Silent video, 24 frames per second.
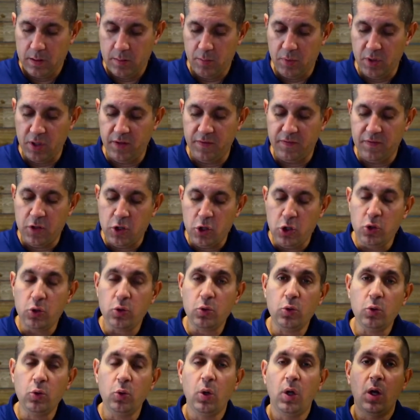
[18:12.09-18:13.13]
But if
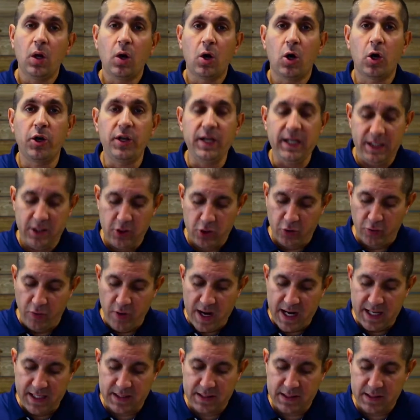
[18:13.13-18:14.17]
you are in
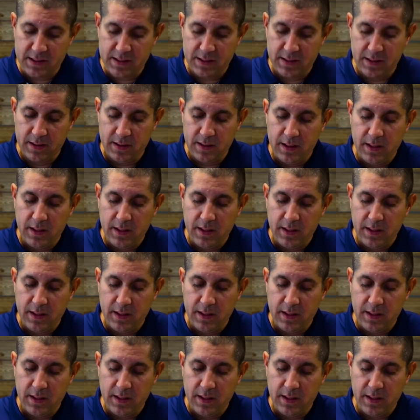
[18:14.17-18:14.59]
Christ,